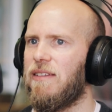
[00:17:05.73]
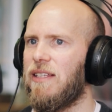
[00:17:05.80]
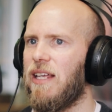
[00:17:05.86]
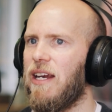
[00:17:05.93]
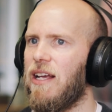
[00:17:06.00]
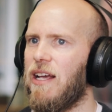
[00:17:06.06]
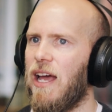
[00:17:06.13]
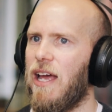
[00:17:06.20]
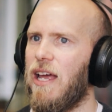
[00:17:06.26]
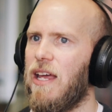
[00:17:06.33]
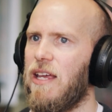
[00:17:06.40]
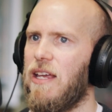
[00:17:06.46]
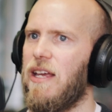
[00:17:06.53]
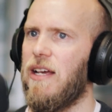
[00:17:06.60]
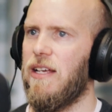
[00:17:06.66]

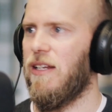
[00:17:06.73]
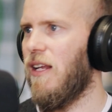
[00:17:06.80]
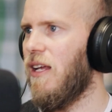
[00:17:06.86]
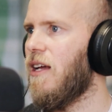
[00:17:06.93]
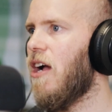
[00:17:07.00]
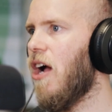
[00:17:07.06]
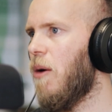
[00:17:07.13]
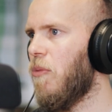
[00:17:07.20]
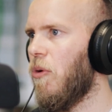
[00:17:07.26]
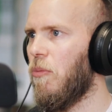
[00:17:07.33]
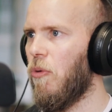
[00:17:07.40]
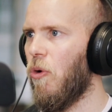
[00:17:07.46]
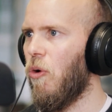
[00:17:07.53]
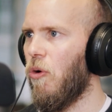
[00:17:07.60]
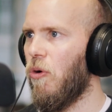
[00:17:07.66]
30K in income or
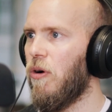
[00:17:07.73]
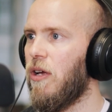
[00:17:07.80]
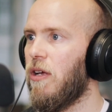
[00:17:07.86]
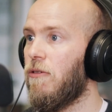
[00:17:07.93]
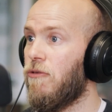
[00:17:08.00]
more